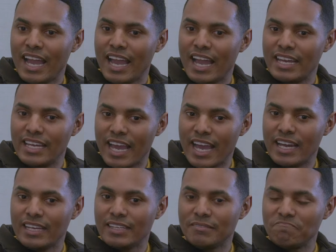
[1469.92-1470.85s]
And
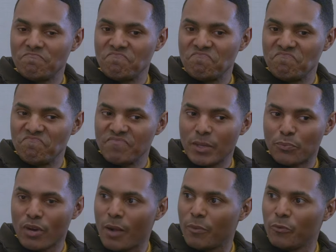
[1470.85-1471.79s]
yet, the
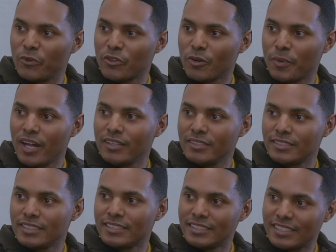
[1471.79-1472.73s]
problem with our
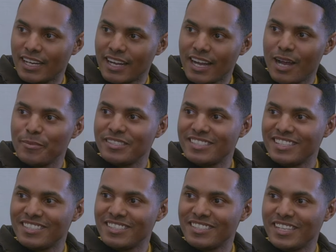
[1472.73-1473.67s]
politics is that common
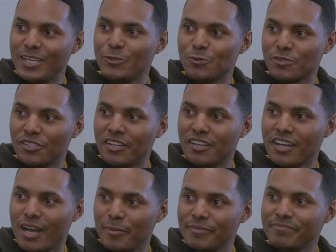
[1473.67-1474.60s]
sense is dangerously
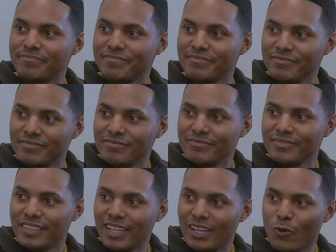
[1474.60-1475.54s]
uncommon.
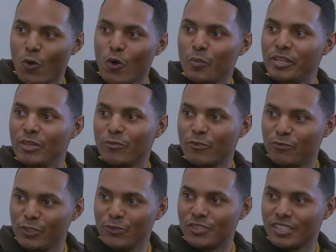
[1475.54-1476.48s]
Albany
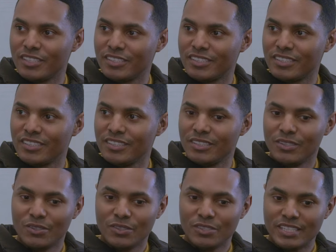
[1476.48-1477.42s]
refuses
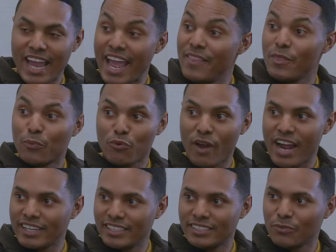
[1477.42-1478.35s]
to end the
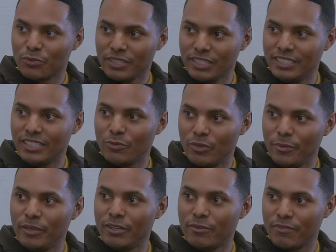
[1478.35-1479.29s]
practice of releasing
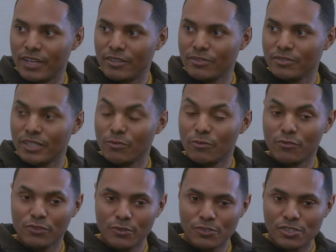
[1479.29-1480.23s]
repeat offenders. It
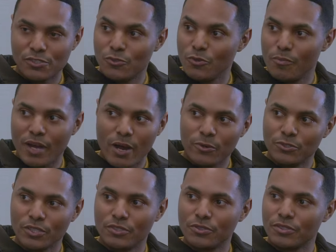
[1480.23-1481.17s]
refuses to empower
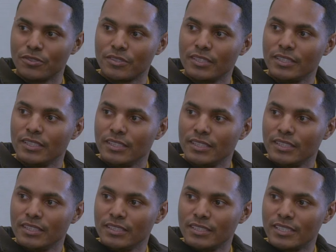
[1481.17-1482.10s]
judges
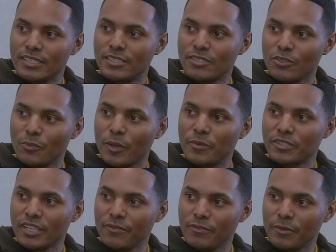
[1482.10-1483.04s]
to consider public
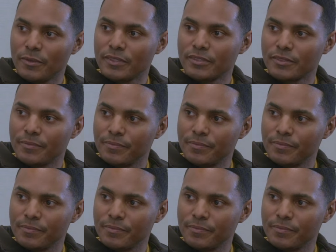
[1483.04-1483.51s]
safety risks.